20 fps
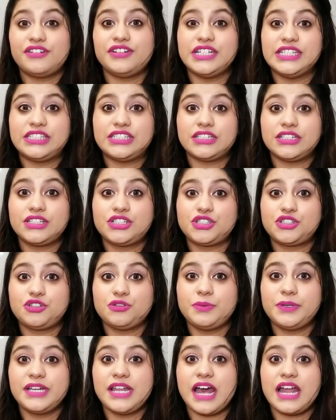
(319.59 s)
research
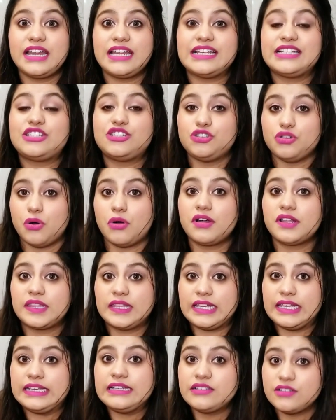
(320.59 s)
to be done, it's your
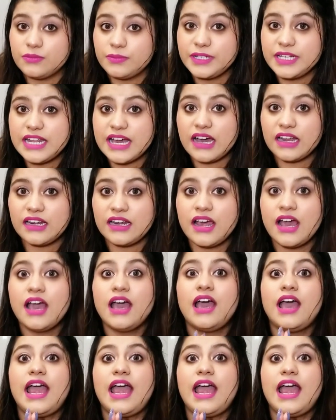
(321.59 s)
thing to be done,